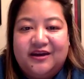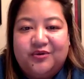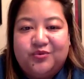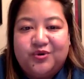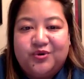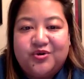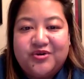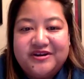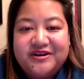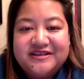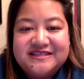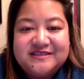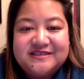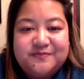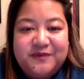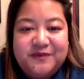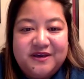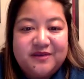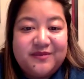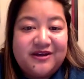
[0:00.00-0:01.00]
We're going to
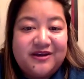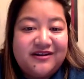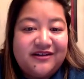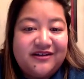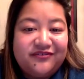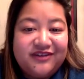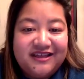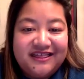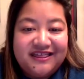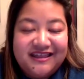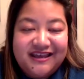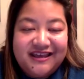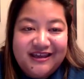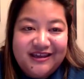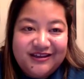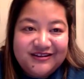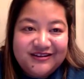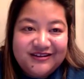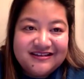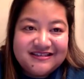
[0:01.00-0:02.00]
speak about
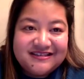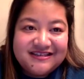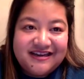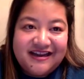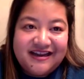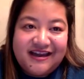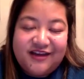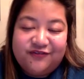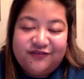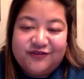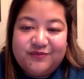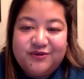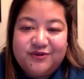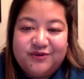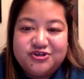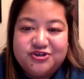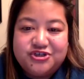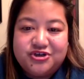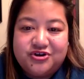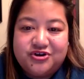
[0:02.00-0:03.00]
everything today, from
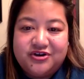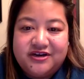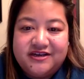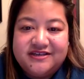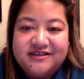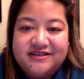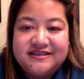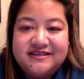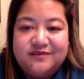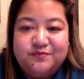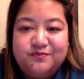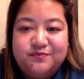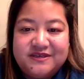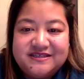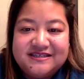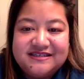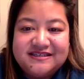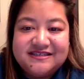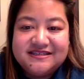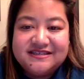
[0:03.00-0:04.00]
your journeys in
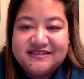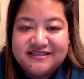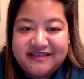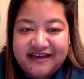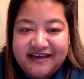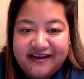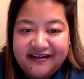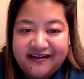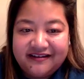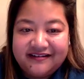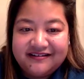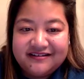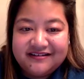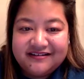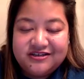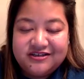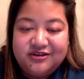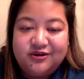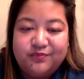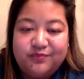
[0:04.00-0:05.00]
business and tech
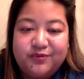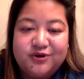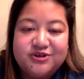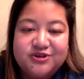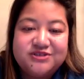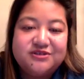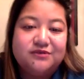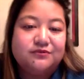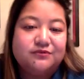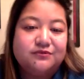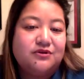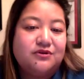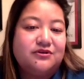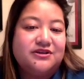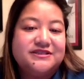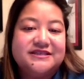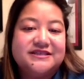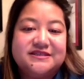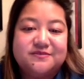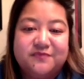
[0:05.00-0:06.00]
to your personal
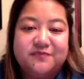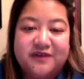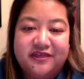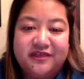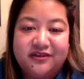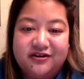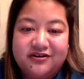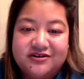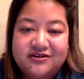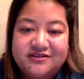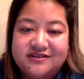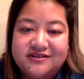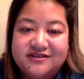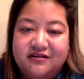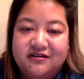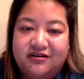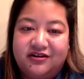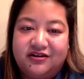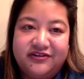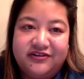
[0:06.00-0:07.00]
roles as mothers
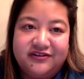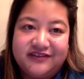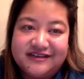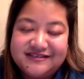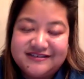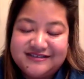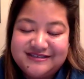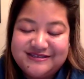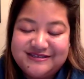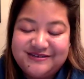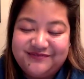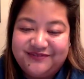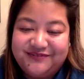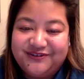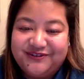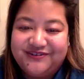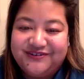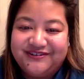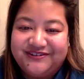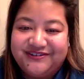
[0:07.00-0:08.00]
and all the lessons you've
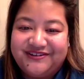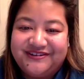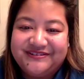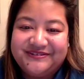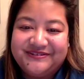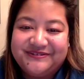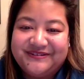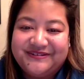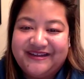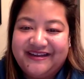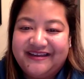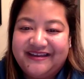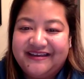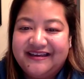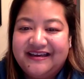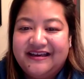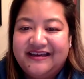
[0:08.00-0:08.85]
learned along the way.